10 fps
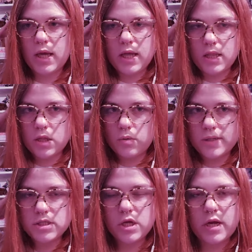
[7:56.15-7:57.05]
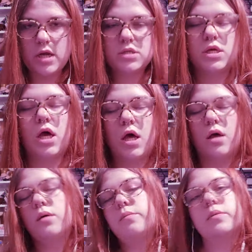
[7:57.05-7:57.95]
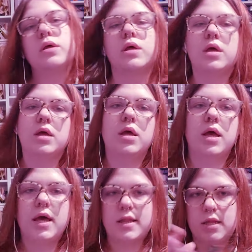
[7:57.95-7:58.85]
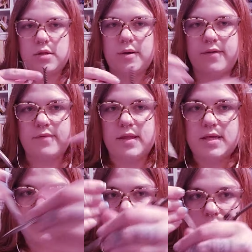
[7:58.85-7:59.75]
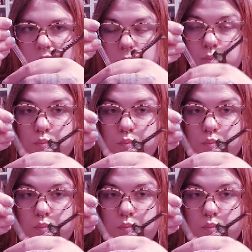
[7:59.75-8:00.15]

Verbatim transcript: and then the rest of your hair is up and then you have these in it.